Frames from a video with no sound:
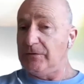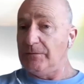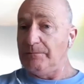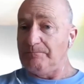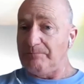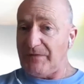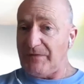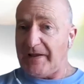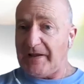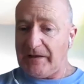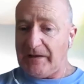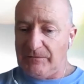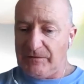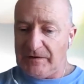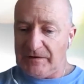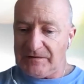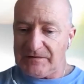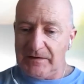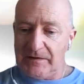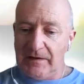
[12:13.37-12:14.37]
like
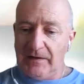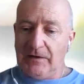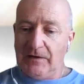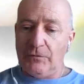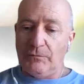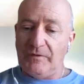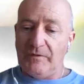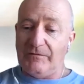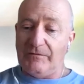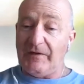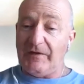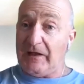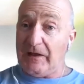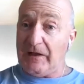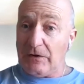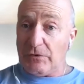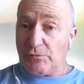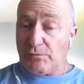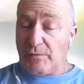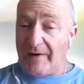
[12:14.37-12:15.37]
this, with a
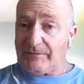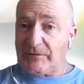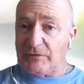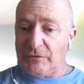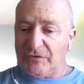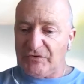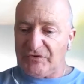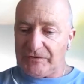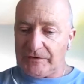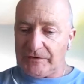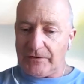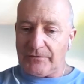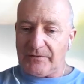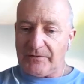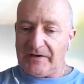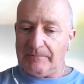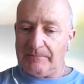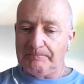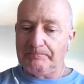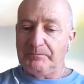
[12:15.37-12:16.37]
revolutionary,
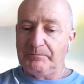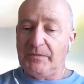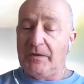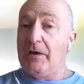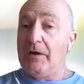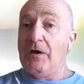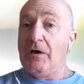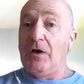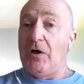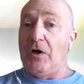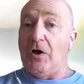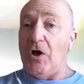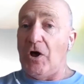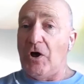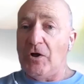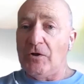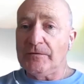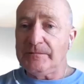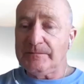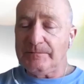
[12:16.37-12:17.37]

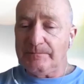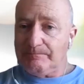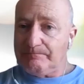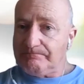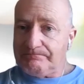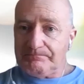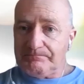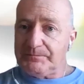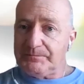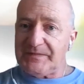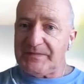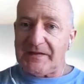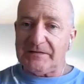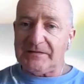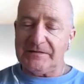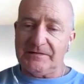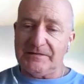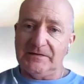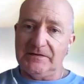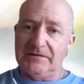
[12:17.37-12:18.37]

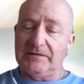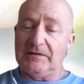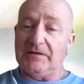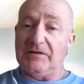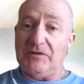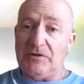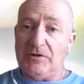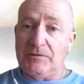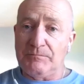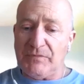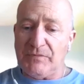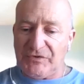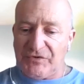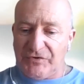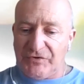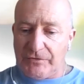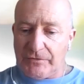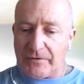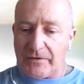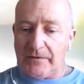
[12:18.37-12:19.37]
untested,
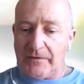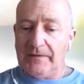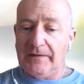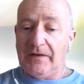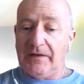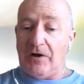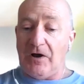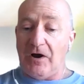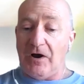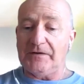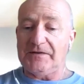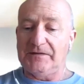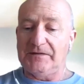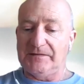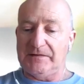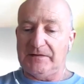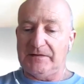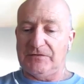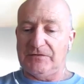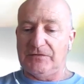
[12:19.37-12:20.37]
immature
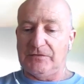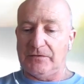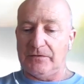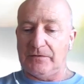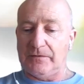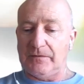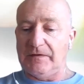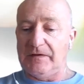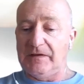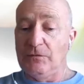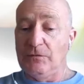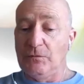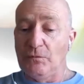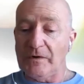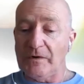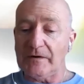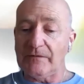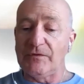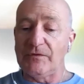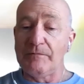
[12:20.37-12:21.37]
architecture in one
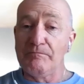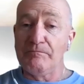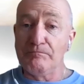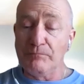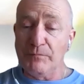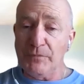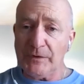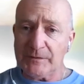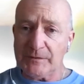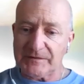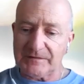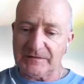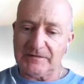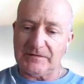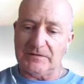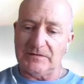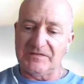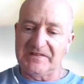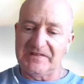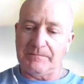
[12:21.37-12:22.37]
of the most
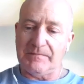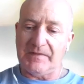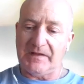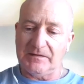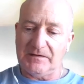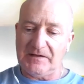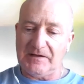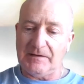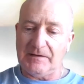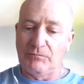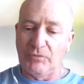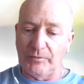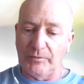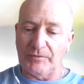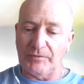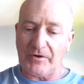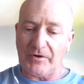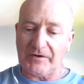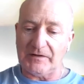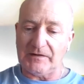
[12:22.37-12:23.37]
demanding mobile
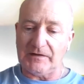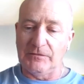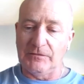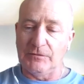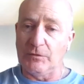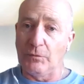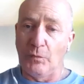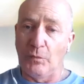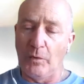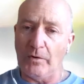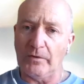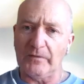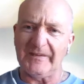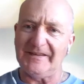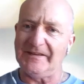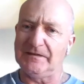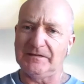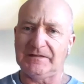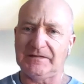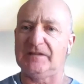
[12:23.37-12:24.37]
market in the world
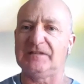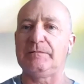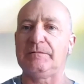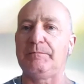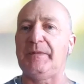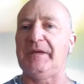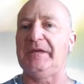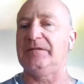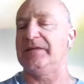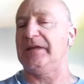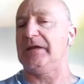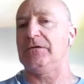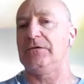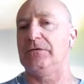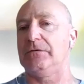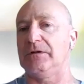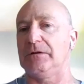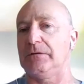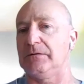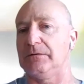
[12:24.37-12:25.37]
is spectacular.